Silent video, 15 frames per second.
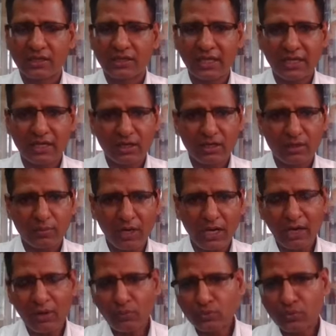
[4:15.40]
Then
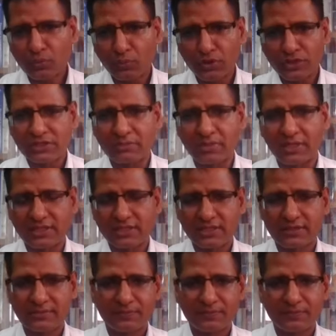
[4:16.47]
how to motivate?